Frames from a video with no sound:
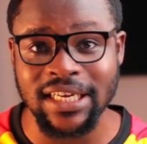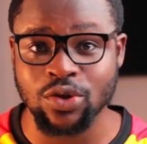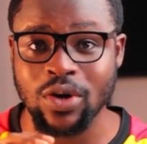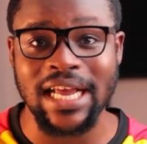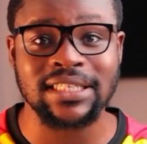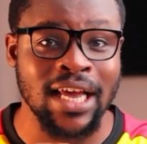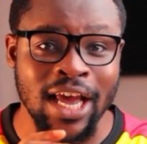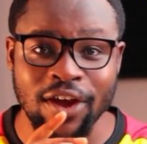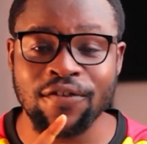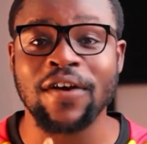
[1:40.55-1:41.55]
So guys,
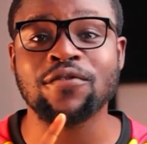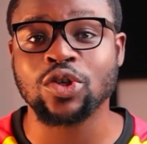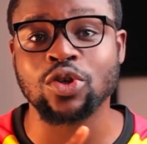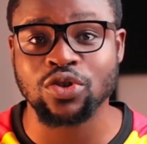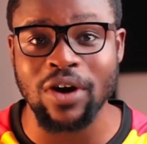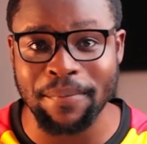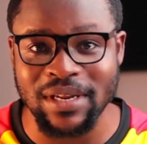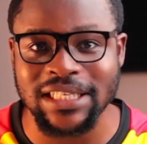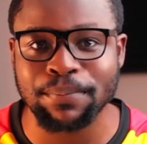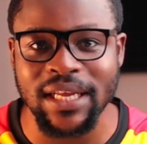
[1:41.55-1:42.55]
if you have not subscribed
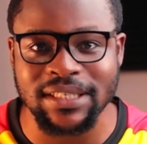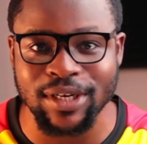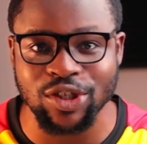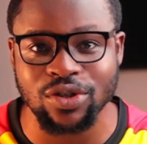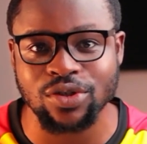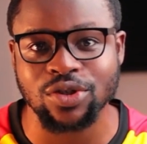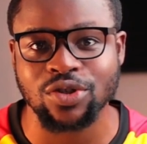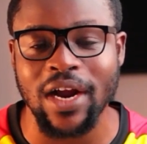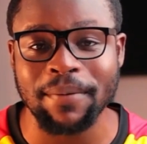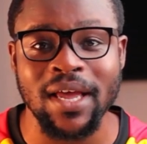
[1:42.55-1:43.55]
yet, please make sure to
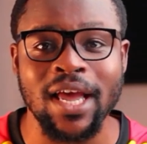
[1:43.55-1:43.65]
subscribe.